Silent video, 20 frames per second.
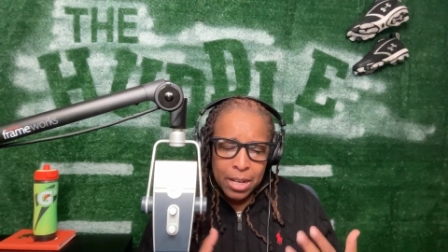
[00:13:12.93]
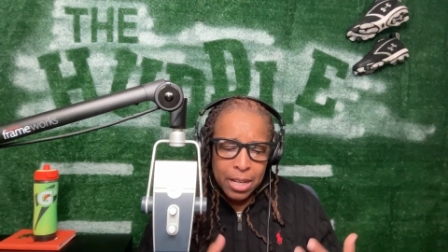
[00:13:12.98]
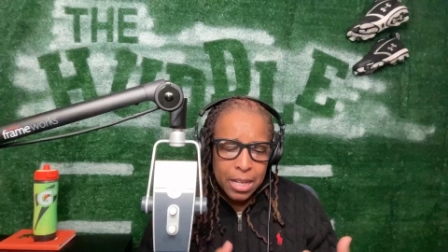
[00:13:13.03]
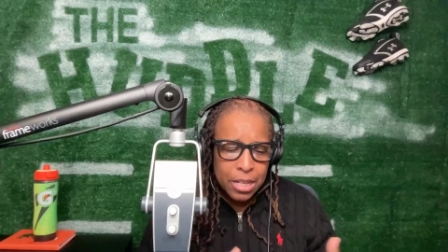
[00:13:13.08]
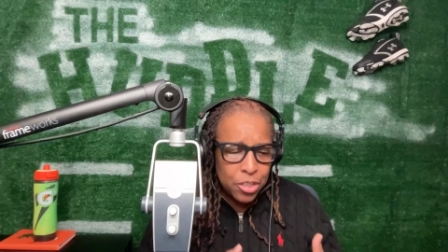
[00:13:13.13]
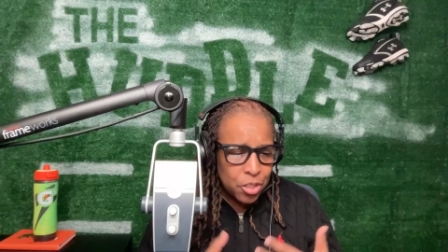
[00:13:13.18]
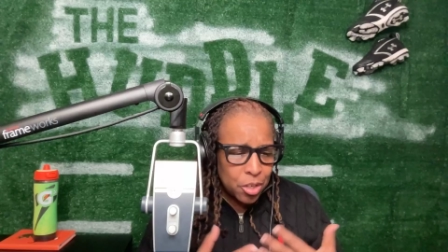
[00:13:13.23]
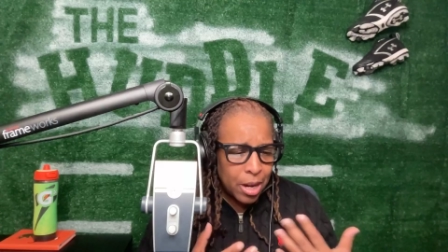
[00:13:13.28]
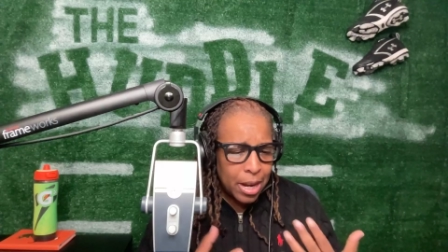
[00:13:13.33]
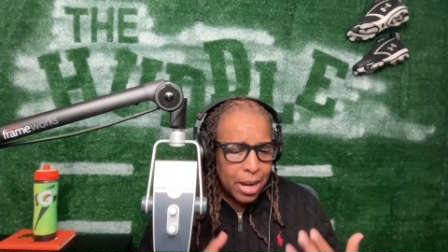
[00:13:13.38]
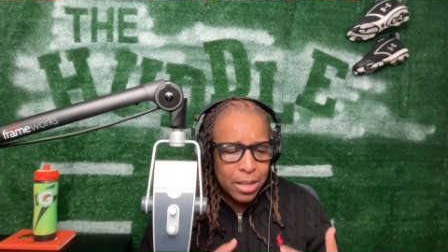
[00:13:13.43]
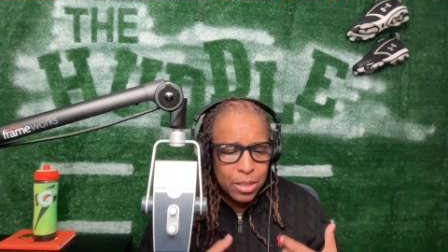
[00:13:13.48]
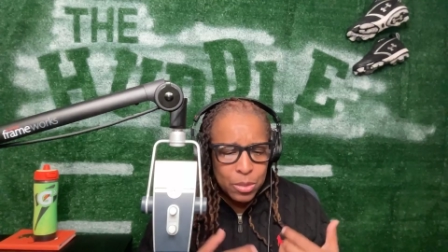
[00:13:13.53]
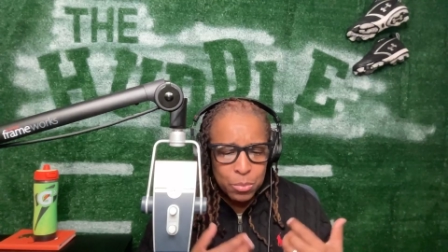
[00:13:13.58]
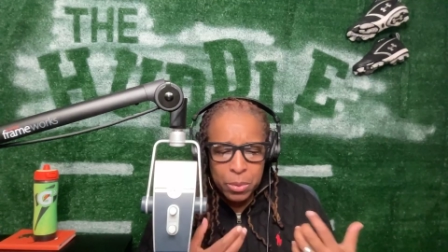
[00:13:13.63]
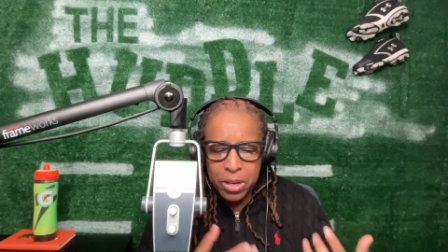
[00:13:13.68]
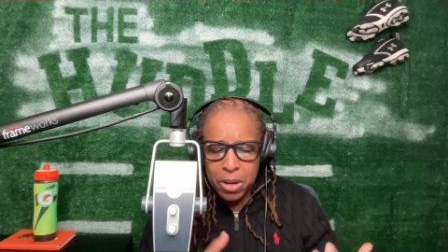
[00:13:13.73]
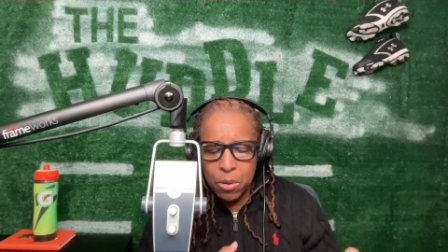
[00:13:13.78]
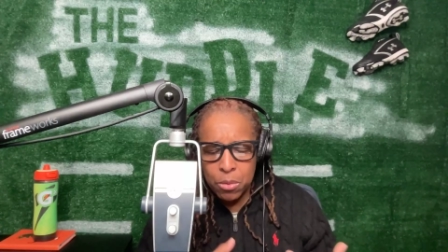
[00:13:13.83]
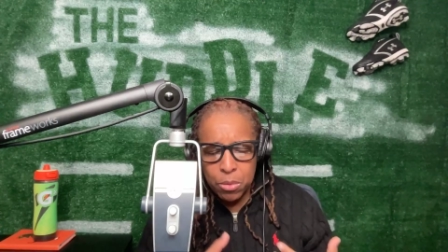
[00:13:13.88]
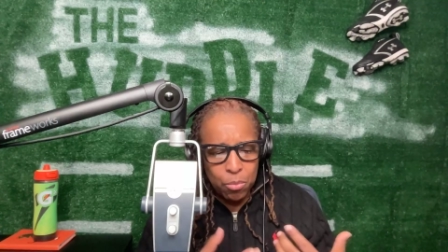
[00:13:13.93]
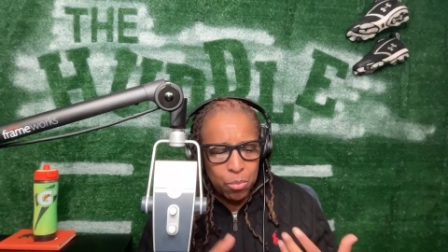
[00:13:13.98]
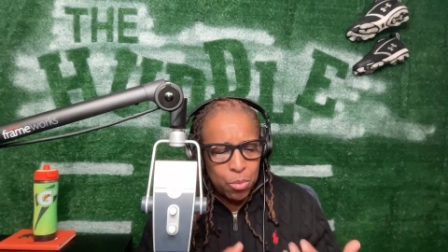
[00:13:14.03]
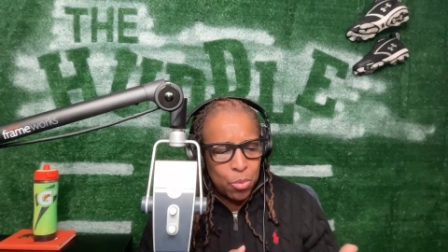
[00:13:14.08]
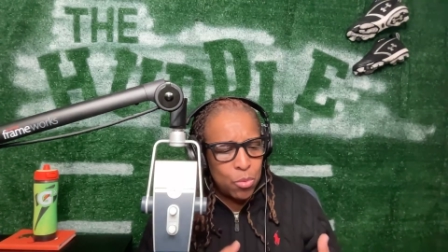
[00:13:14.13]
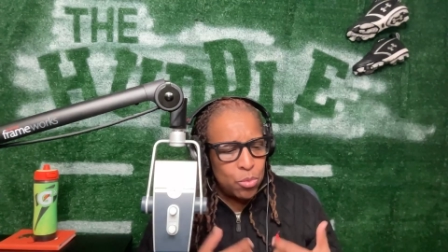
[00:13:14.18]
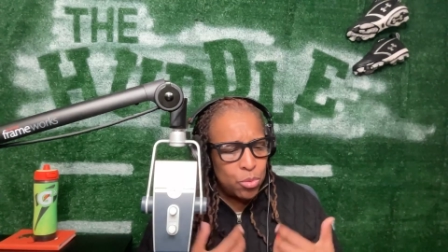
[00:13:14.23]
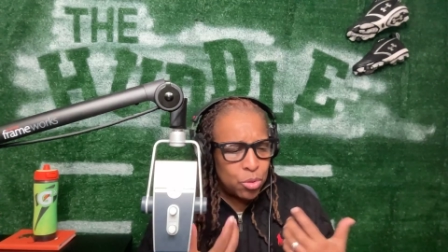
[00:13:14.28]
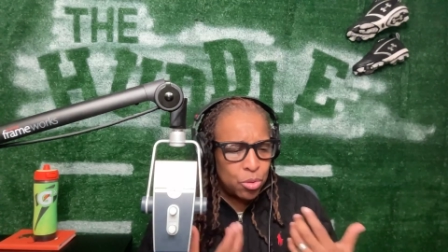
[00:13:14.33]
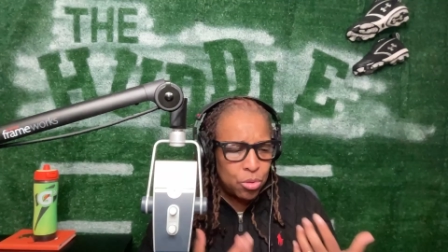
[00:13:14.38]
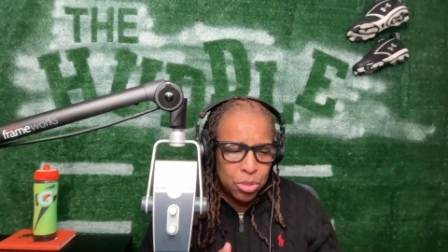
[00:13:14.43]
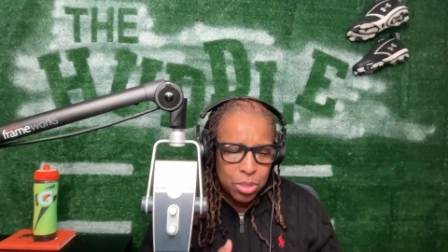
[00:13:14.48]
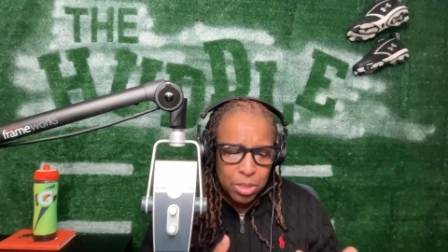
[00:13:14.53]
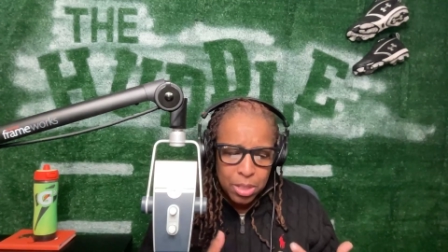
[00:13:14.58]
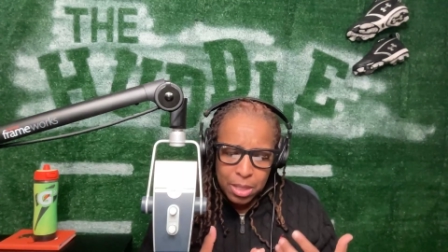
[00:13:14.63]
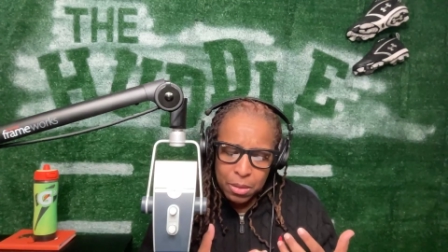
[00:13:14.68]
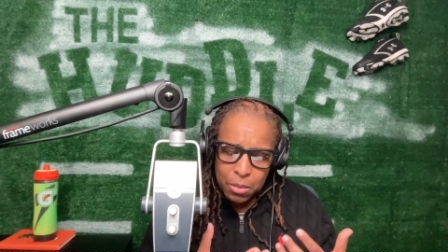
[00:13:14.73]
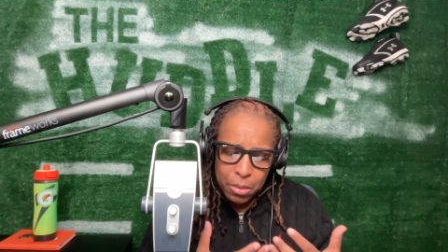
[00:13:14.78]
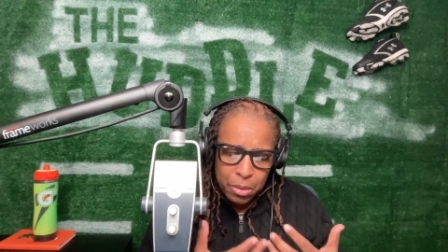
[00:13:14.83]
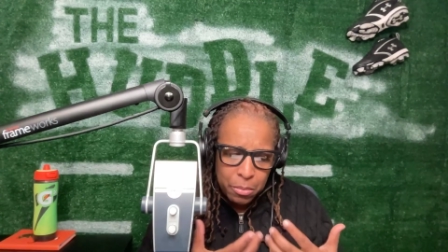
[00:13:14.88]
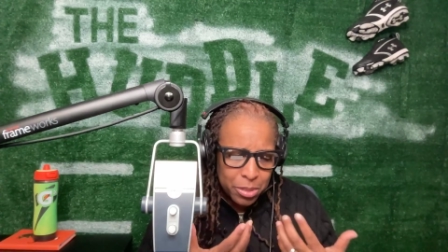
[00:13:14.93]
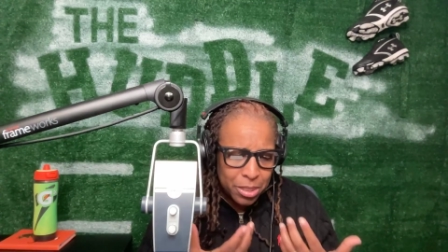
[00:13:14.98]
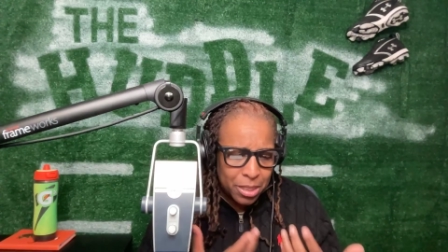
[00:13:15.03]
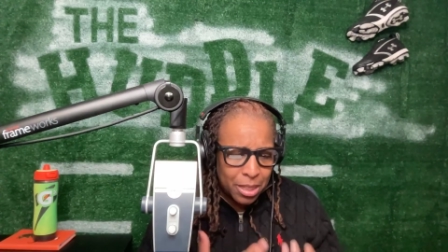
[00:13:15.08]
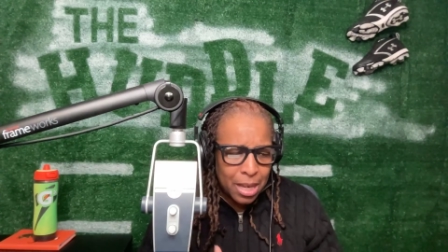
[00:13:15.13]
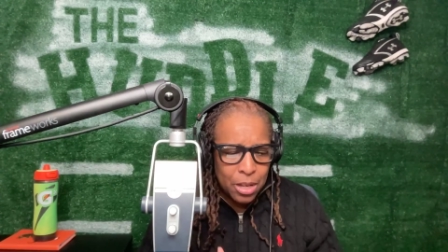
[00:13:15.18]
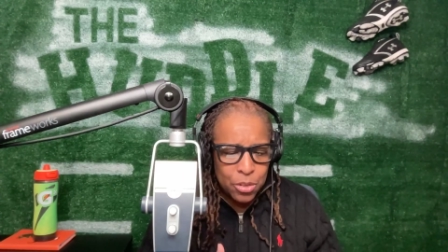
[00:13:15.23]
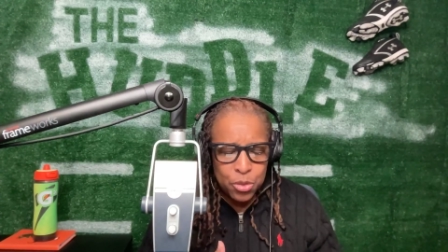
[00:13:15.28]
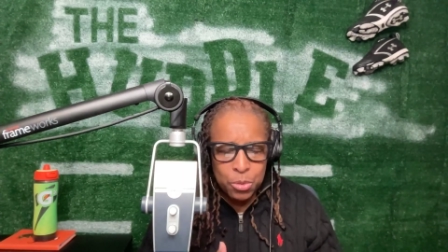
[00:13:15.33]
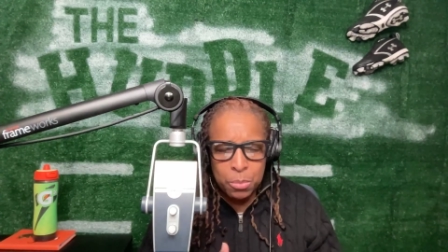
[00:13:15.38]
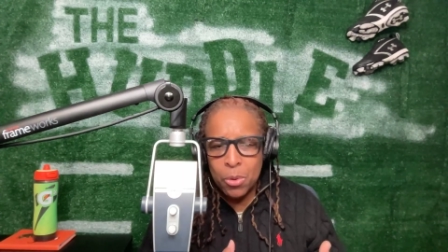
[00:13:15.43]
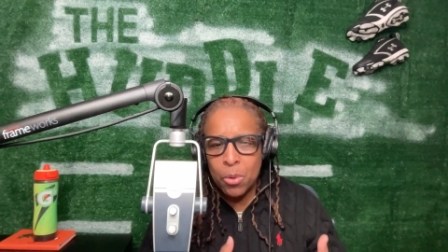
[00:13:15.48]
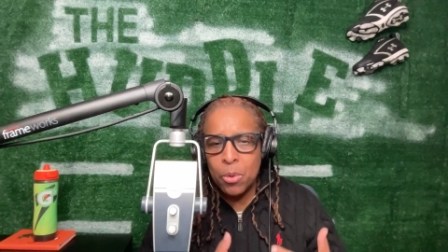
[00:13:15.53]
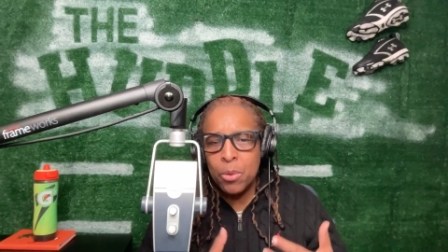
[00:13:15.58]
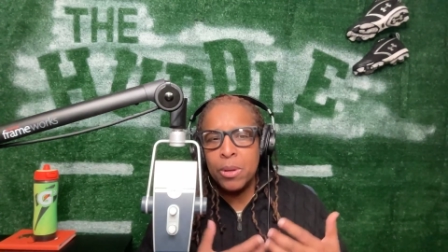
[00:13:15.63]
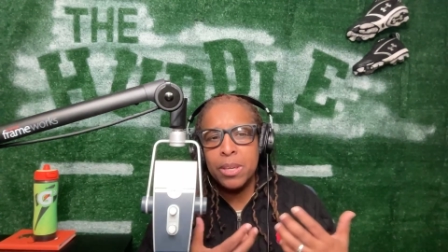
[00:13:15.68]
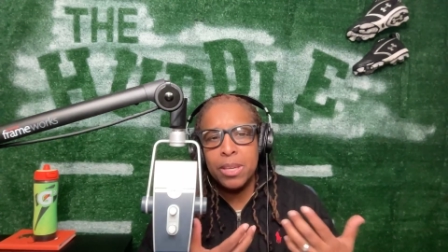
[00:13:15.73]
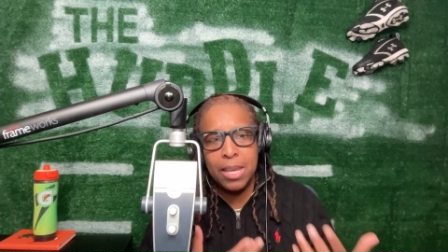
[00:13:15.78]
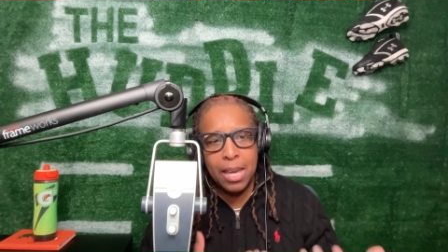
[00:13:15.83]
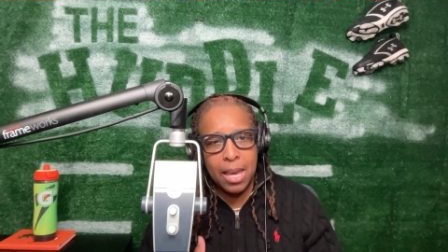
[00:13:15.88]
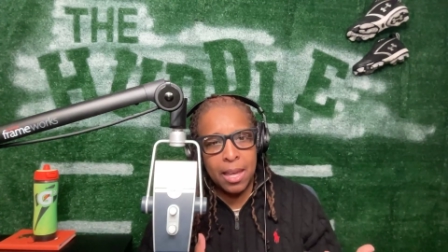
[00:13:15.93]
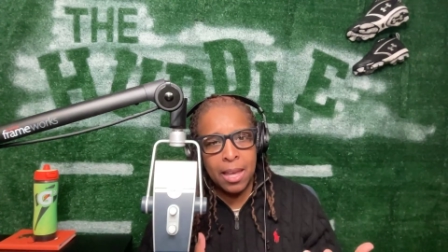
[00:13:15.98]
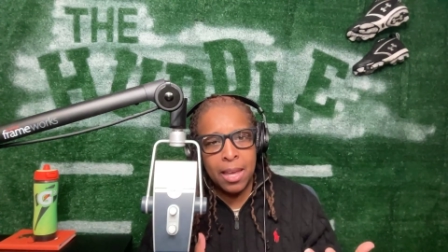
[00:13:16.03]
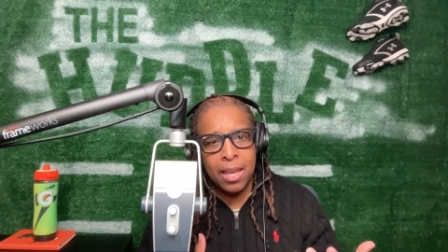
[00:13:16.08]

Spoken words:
Hit your hands. We know the rules. It was catchable. Yeah.